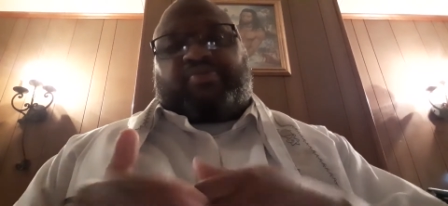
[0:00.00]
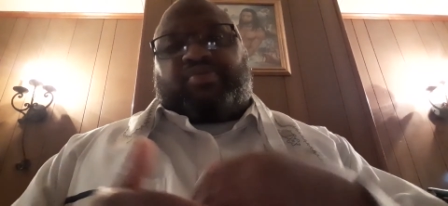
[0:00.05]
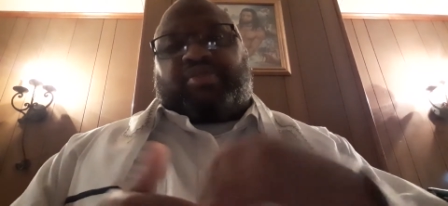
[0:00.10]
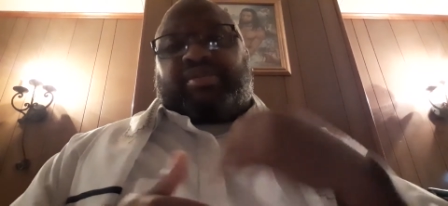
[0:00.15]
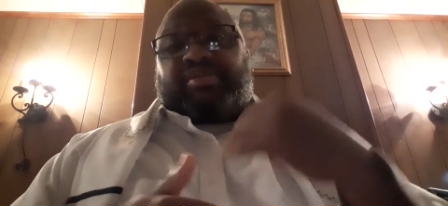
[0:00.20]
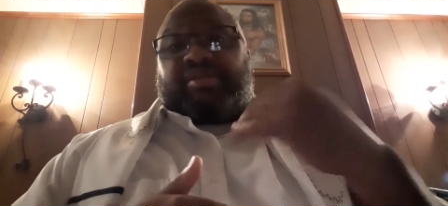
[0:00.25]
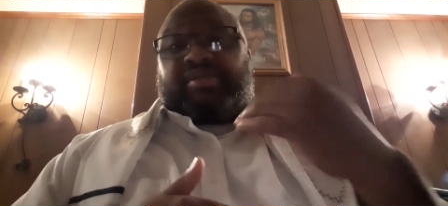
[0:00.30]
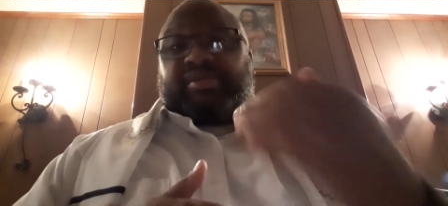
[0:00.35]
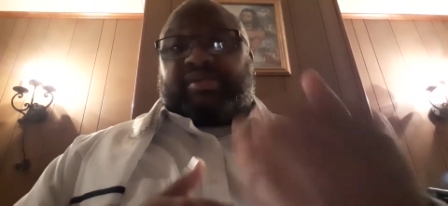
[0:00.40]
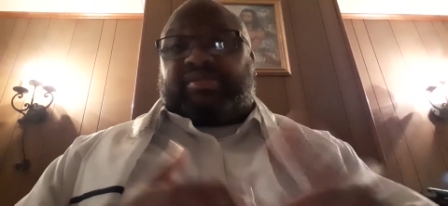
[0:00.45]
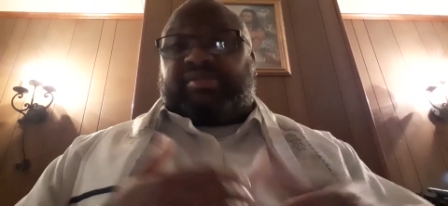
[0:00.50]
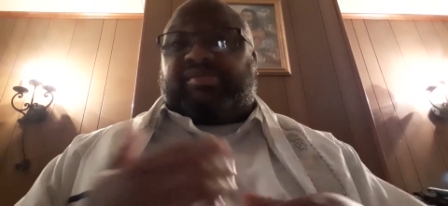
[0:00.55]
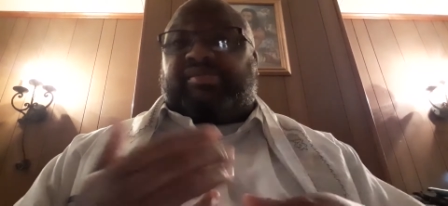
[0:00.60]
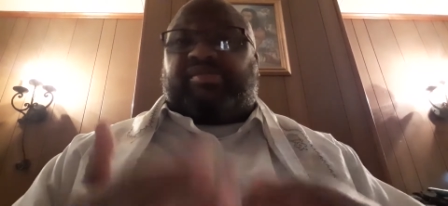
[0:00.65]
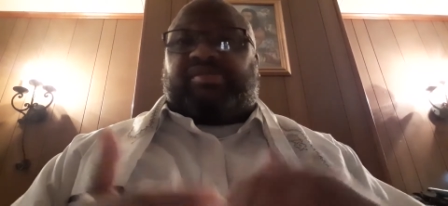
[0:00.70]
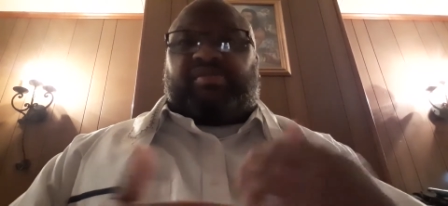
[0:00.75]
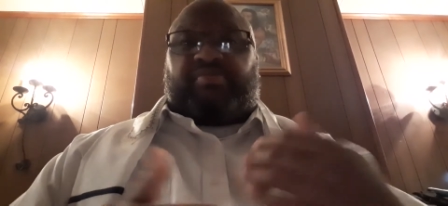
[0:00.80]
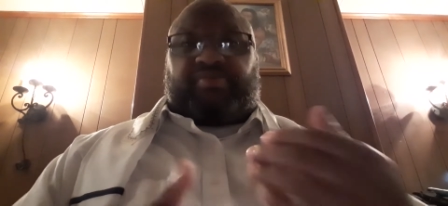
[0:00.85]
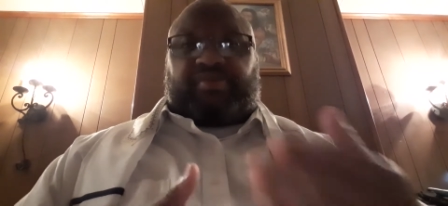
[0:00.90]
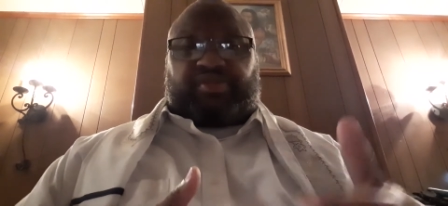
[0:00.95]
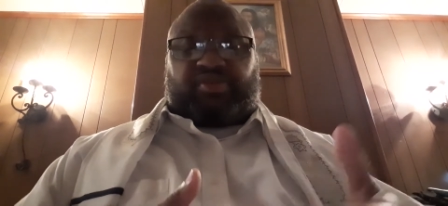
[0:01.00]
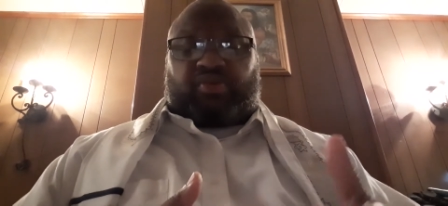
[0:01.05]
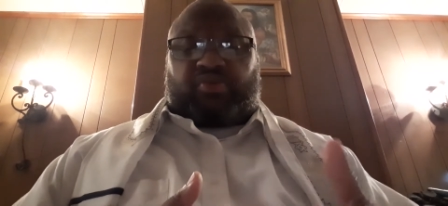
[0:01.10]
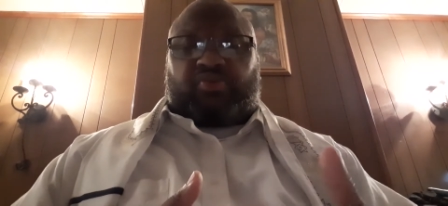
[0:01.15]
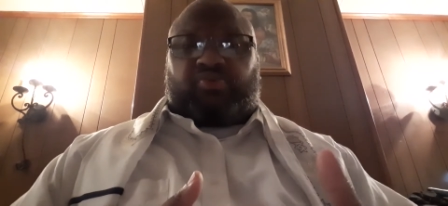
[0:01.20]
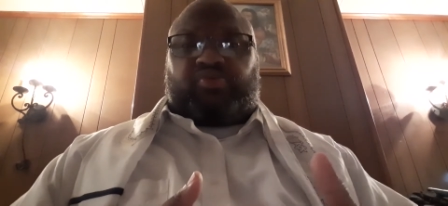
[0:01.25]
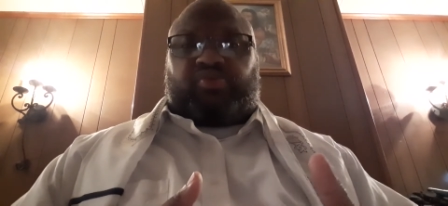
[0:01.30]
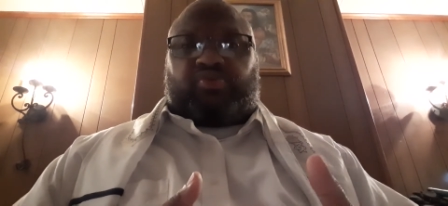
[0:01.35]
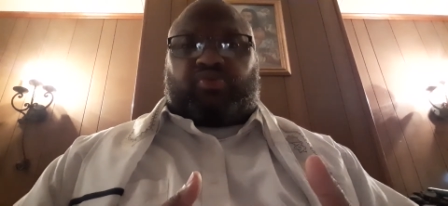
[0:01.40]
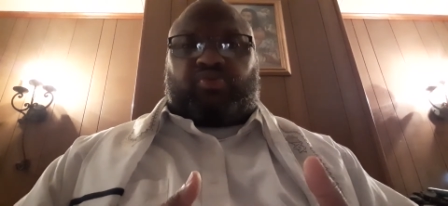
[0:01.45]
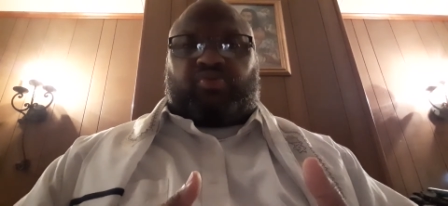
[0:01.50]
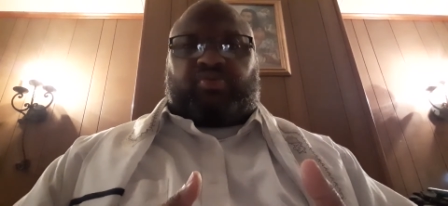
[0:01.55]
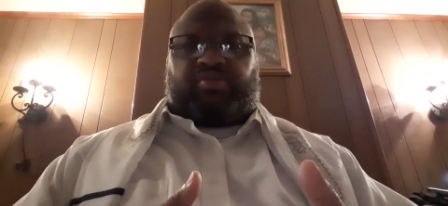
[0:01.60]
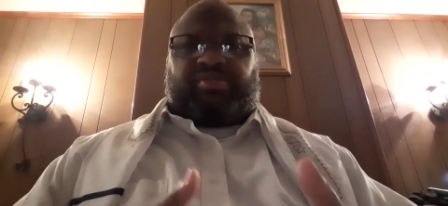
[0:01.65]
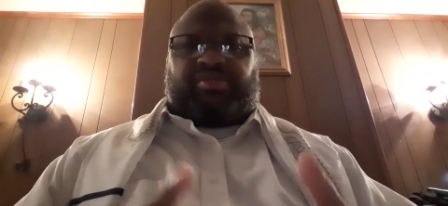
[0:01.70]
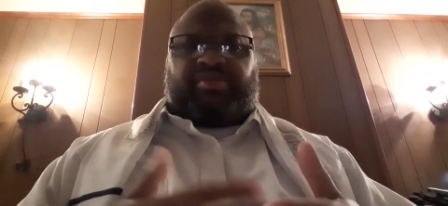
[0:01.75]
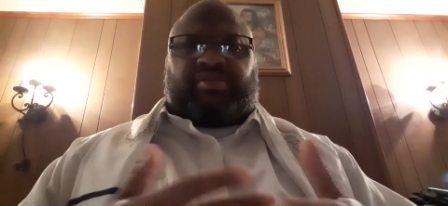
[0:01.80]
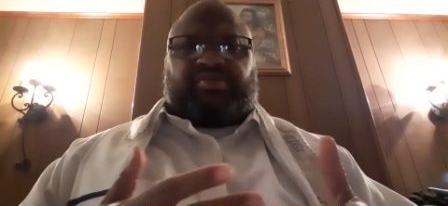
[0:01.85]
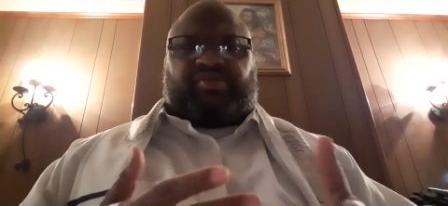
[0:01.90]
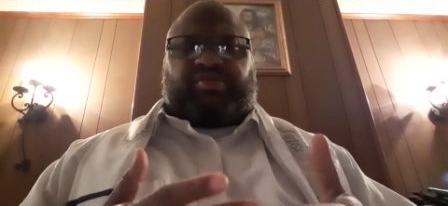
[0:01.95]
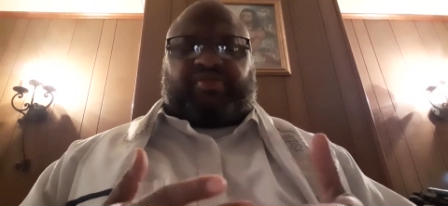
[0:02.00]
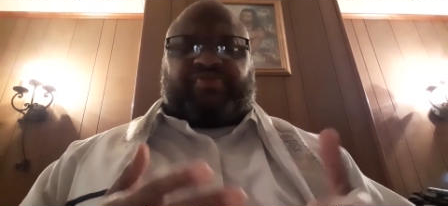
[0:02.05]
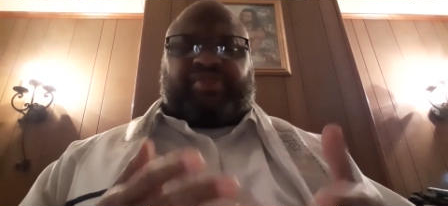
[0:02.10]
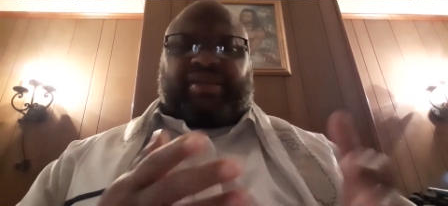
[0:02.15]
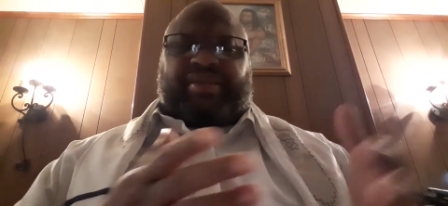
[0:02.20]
you need to listen to some of us old schoolers and stuff